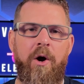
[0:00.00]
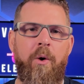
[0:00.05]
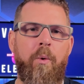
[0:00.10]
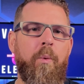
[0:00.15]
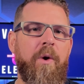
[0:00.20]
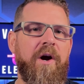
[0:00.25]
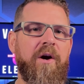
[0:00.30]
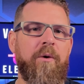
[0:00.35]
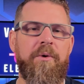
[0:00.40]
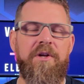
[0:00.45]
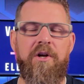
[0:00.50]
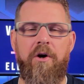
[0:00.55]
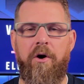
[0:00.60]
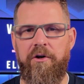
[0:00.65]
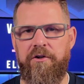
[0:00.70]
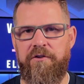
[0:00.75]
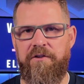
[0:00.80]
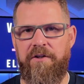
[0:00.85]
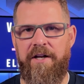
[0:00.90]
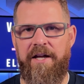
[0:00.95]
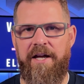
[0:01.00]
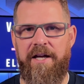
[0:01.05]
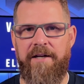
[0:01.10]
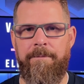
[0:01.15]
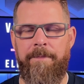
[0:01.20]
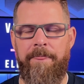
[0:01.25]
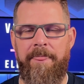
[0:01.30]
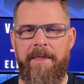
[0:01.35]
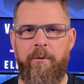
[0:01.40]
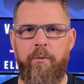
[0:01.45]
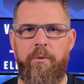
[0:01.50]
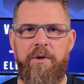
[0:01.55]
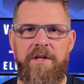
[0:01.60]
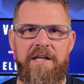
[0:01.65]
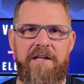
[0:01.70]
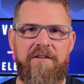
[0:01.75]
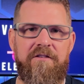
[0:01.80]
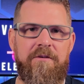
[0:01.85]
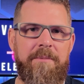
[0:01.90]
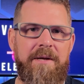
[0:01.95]
where we are today. We
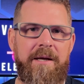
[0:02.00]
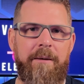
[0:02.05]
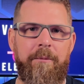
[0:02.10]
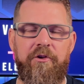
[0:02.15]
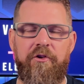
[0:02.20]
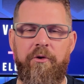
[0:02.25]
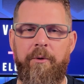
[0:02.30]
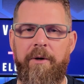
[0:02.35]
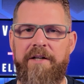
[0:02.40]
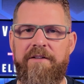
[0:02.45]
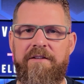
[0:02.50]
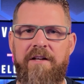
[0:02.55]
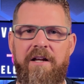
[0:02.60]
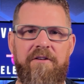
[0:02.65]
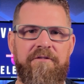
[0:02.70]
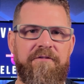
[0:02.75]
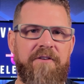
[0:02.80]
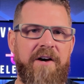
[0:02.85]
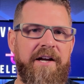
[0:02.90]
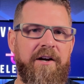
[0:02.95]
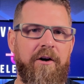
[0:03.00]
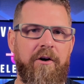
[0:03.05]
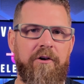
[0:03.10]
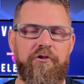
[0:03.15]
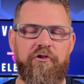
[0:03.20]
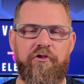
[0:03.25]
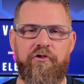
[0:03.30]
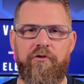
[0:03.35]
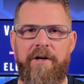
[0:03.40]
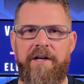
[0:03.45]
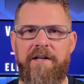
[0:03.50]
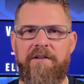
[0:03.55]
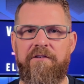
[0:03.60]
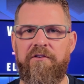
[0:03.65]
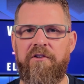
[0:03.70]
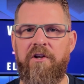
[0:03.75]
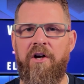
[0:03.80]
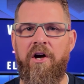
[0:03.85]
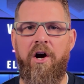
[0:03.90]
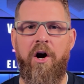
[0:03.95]
need to be able to identify our
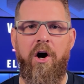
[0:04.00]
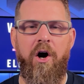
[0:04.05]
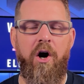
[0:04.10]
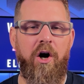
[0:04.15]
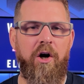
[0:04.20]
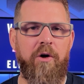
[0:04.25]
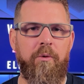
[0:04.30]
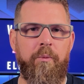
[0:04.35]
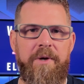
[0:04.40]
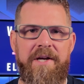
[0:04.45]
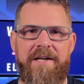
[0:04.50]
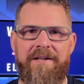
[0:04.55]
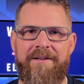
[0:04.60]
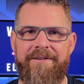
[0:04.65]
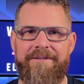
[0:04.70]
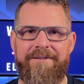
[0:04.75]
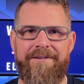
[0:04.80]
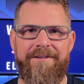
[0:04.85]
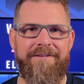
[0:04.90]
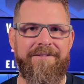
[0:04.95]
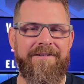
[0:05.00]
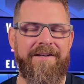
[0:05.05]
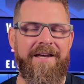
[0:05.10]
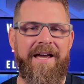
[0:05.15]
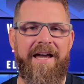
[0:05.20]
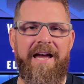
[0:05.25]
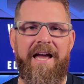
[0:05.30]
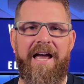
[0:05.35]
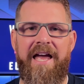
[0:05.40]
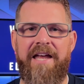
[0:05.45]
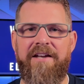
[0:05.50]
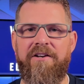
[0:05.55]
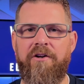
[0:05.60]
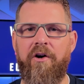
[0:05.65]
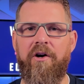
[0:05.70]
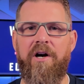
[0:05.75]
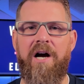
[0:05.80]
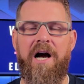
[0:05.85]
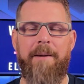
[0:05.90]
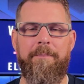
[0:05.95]
strengths, our weaknesses, and
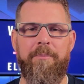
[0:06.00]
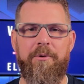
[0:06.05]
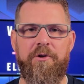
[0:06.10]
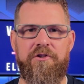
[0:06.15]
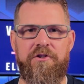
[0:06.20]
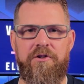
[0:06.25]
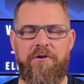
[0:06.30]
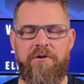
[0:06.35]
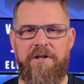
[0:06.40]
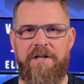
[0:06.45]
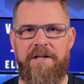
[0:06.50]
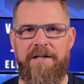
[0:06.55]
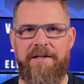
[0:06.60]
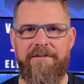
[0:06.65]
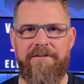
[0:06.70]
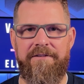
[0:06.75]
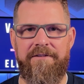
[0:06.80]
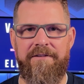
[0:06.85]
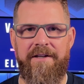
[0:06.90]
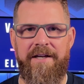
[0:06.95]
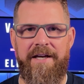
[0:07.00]
our opportunities.